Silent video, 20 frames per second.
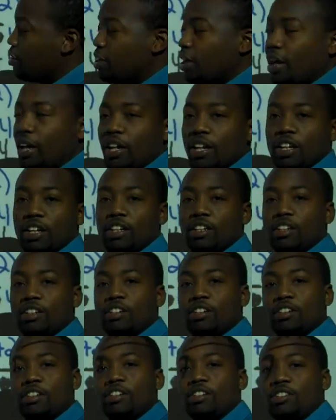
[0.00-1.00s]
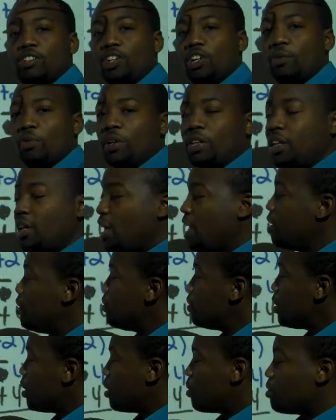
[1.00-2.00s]
Okay, sorry about that. I
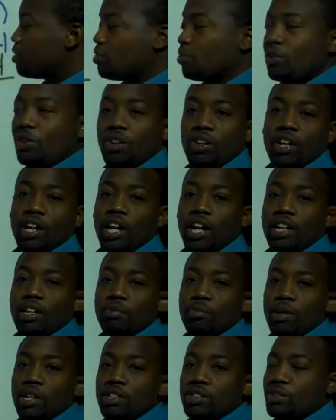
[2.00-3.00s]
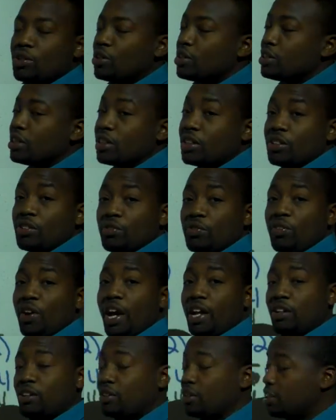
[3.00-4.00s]
knew something was wrong. I had to make sure because I couldn't
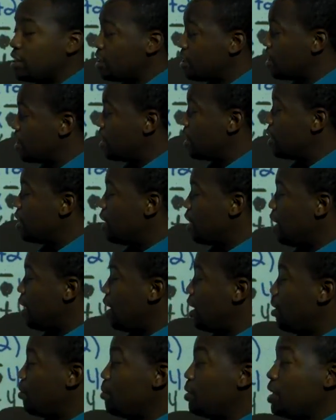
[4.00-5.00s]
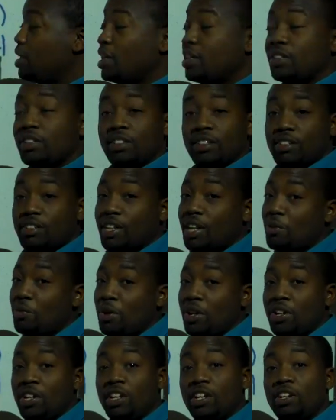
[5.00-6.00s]
factor it. And that's the same
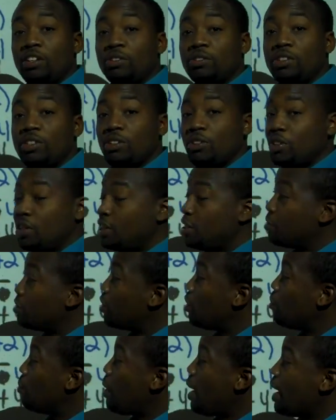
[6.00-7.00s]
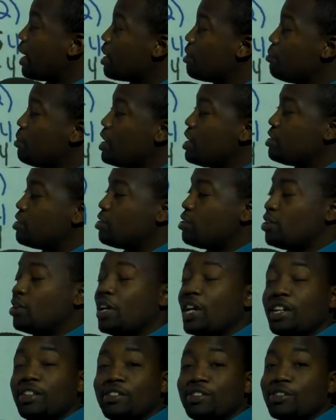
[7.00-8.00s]
way you need to do too. You need to go back and make sure
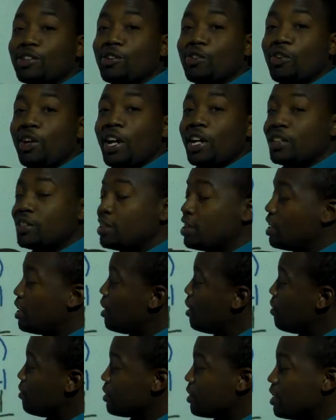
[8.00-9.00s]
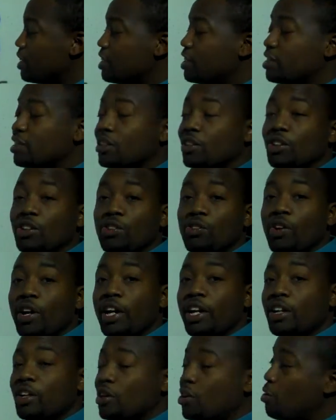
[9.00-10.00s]
your answer is correct. If something doesn't look
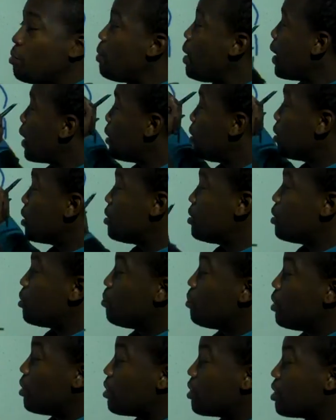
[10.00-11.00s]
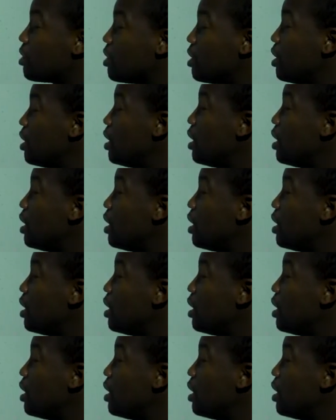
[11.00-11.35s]
right, go back and look at your work.